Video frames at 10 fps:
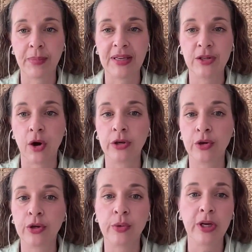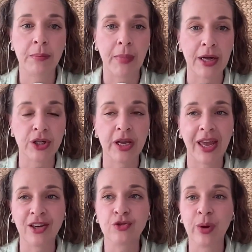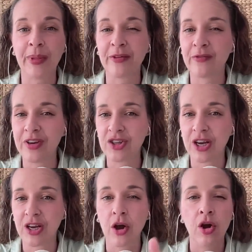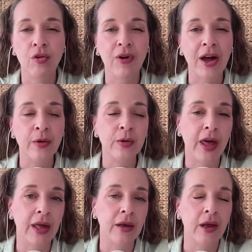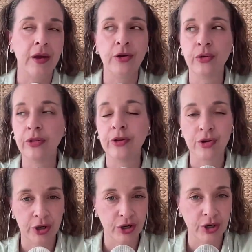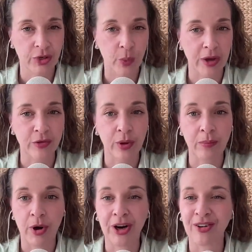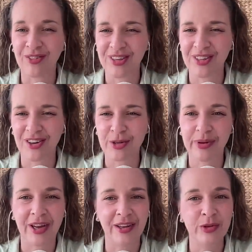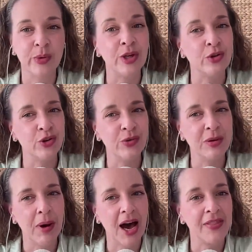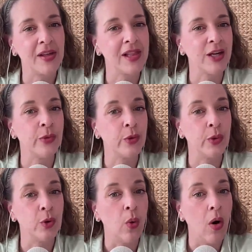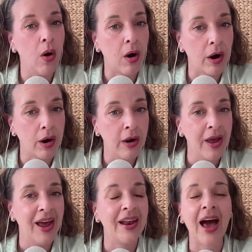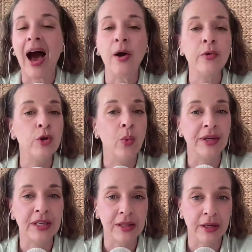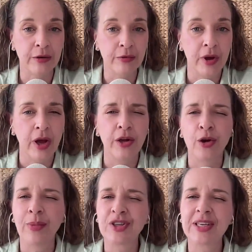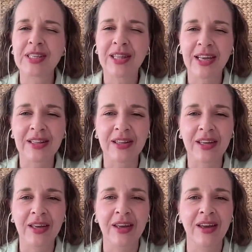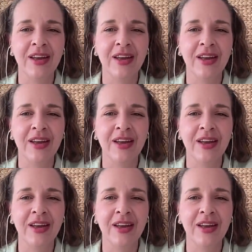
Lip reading: based on your unique magic and dream life vision rather than the traditional way of doing market research. Because when you choose a path aligned with who you are and how you want to live, you're much less likely